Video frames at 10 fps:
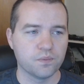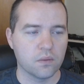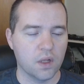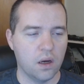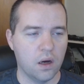
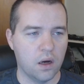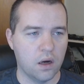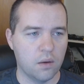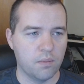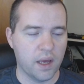
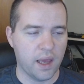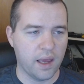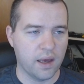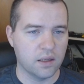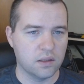
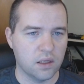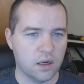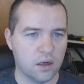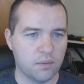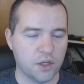
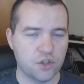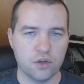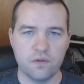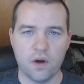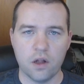Make sure
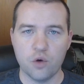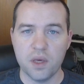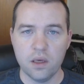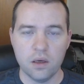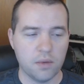you follow
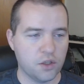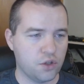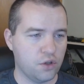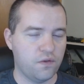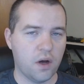me and make
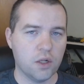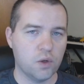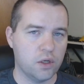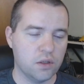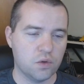sure you follow
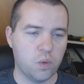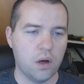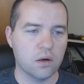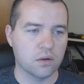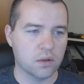her as
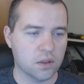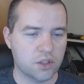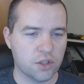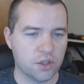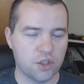well. And
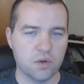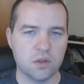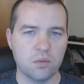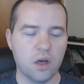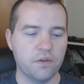show
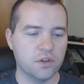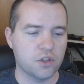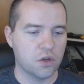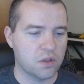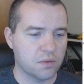some love and
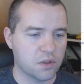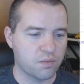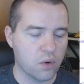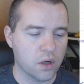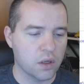show some
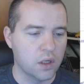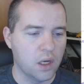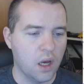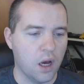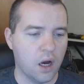support.
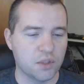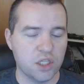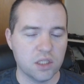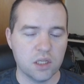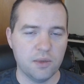
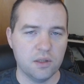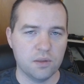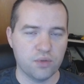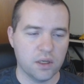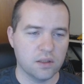She's going to be
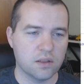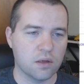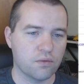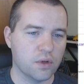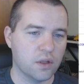bringing
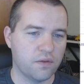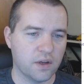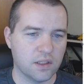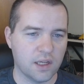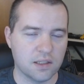some really
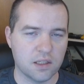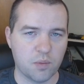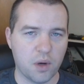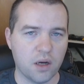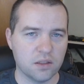fantastic,
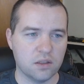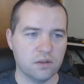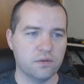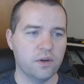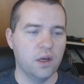
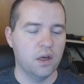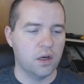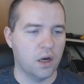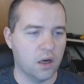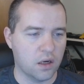positive
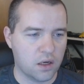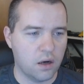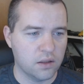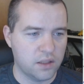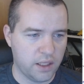
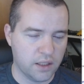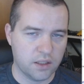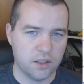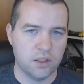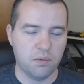content
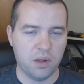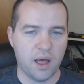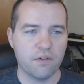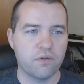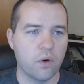to the
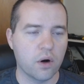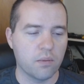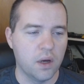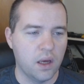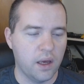platform,
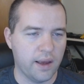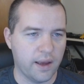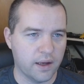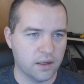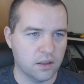
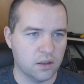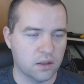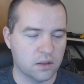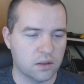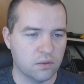
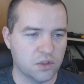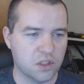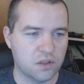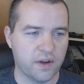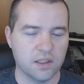and which
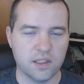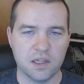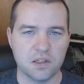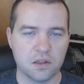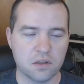is
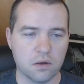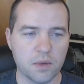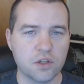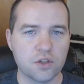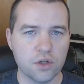fantastic. So
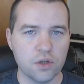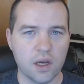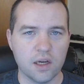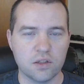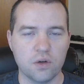make sure you
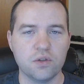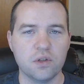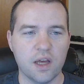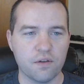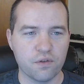guys go do
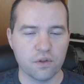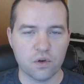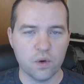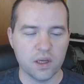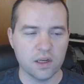that for the
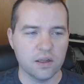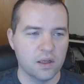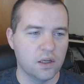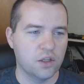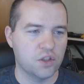Queen.
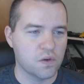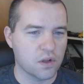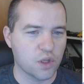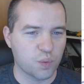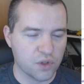She
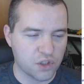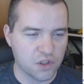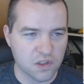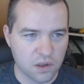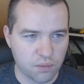really
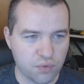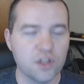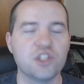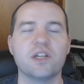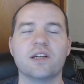
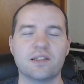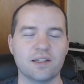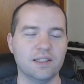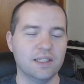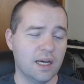appreciates
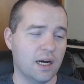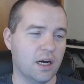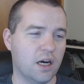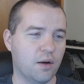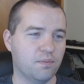it.
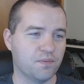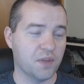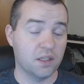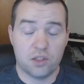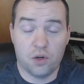
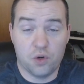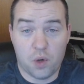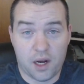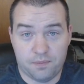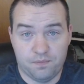And so do
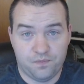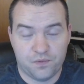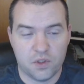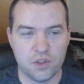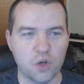I.
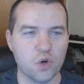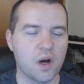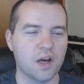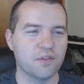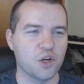So do
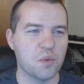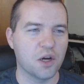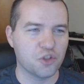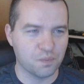I very much.